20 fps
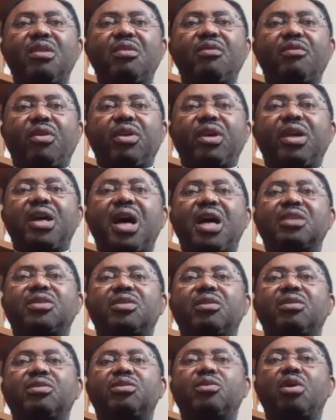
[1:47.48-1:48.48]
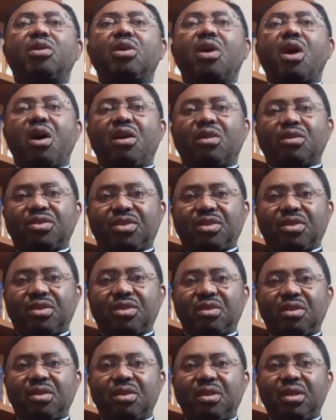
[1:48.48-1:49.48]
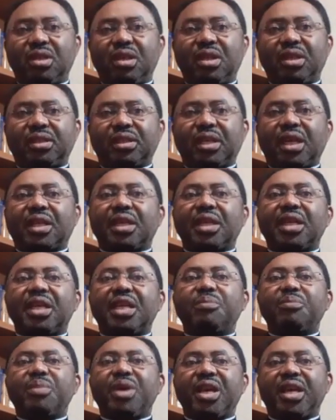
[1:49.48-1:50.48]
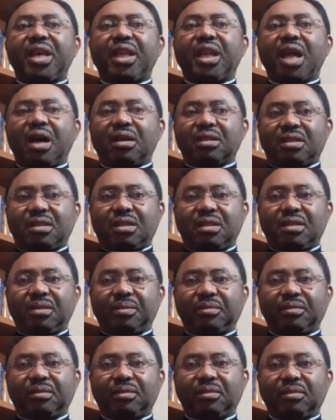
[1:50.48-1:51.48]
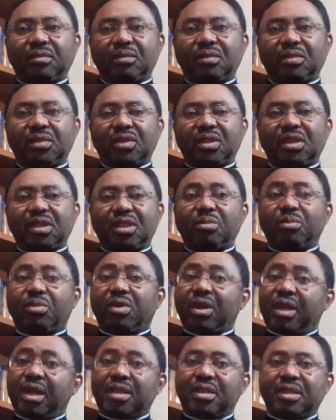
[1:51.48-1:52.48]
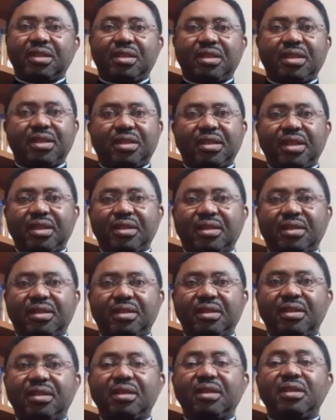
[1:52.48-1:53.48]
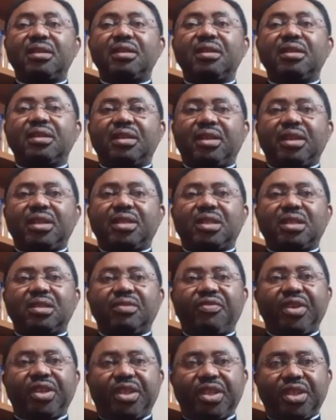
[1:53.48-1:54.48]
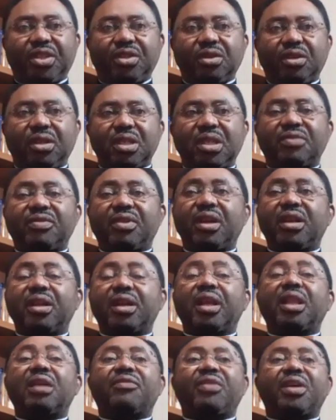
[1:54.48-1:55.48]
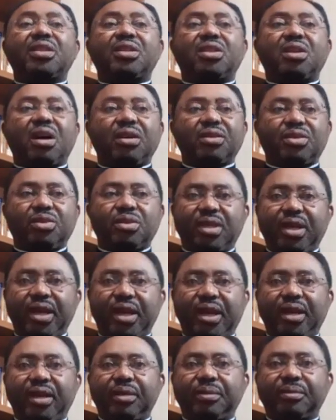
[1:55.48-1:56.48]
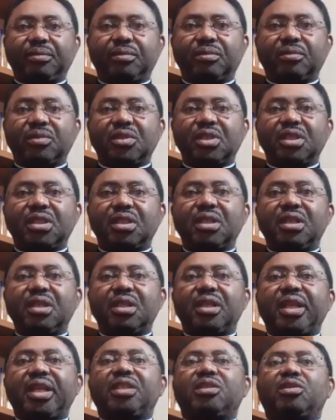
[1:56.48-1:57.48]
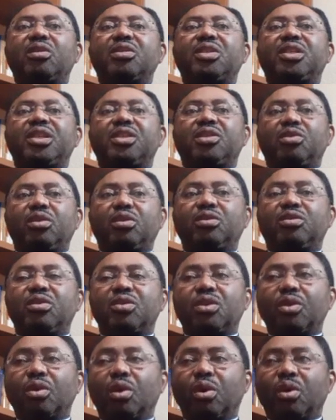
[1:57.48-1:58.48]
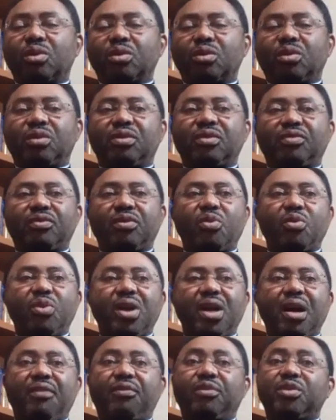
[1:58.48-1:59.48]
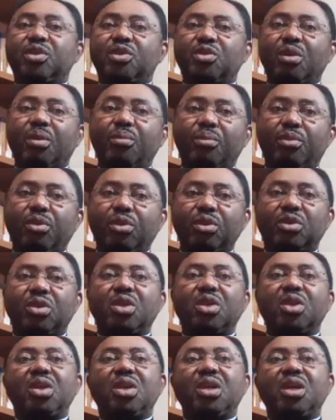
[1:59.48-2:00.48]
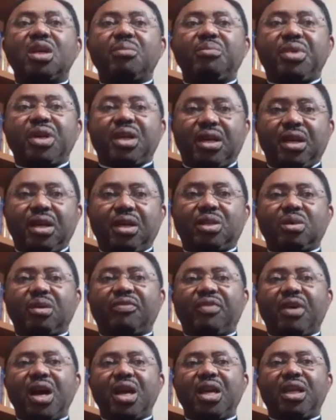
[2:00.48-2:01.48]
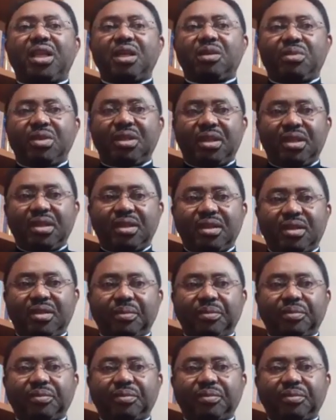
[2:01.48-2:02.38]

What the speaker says: for he has torn us, that he may heal us. Brothers and sisters, this invitation is very relevant to us today. Let us return to the Lord, for we have stumbled because of our iniquities.